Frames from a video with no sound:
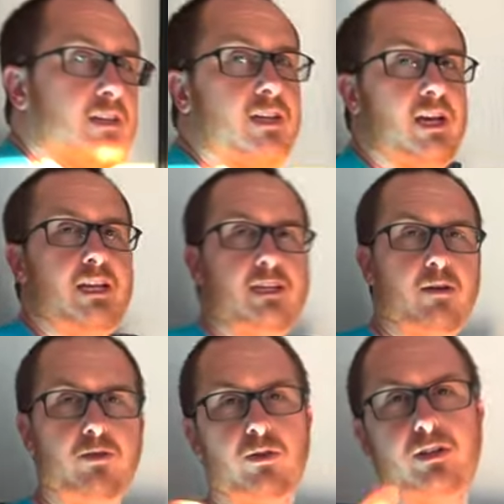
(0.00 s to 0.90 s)
Anytime
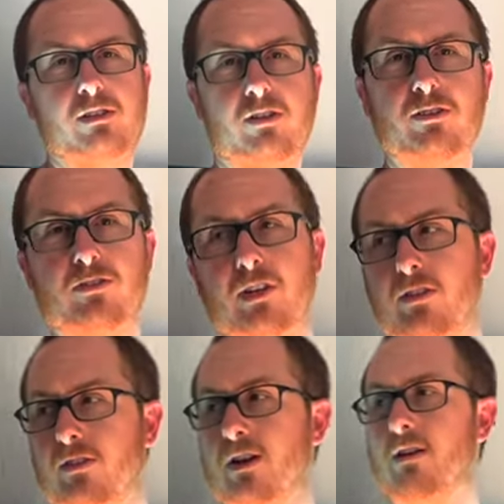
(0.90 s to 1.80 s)
you want to start the trailer,
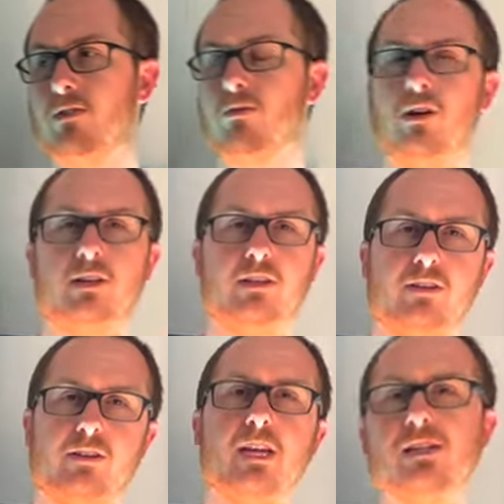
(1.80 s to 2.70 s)
you're having to walk in here.
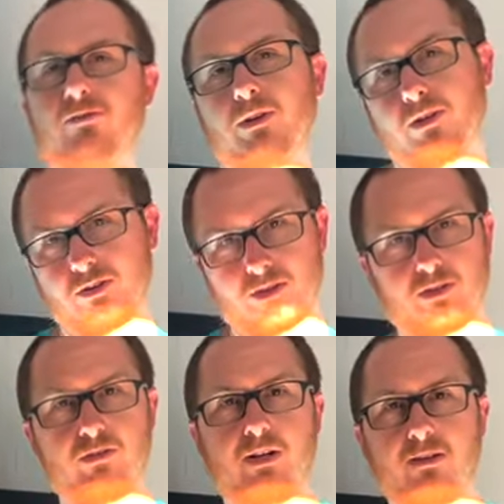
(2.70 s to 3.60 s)
Yes, we know you can
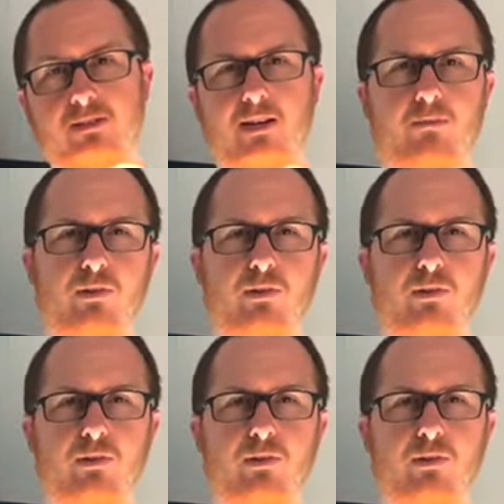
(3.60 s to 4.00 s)
do it outside,